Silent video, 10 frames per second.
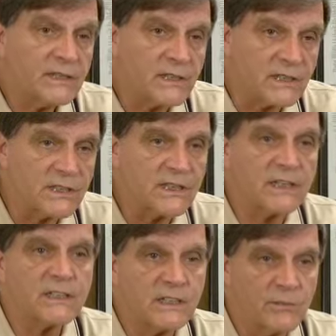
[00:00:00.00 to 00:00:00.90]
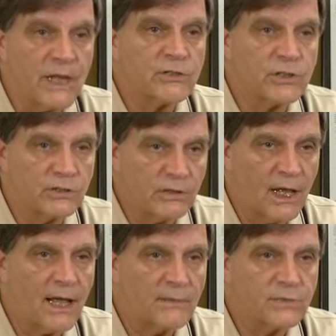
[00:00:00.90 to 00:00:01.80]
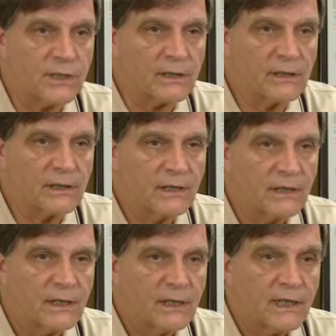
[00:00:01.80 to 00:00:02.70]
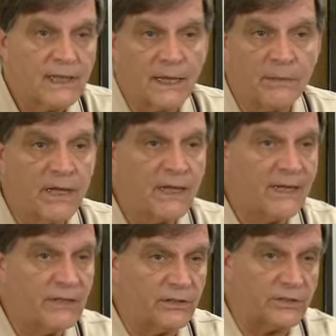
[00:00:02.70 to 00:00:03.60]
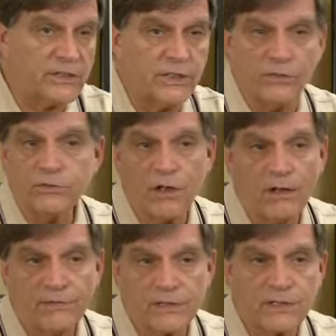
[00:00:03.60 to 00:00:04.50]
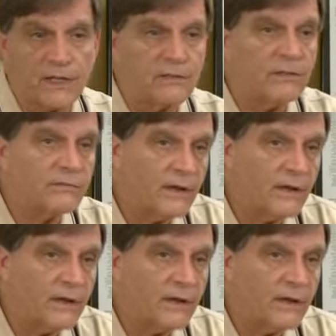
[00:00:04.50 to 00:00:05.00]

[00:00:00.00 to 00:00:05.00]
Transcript: is a 6-dimensional object. They may either tilt off the center of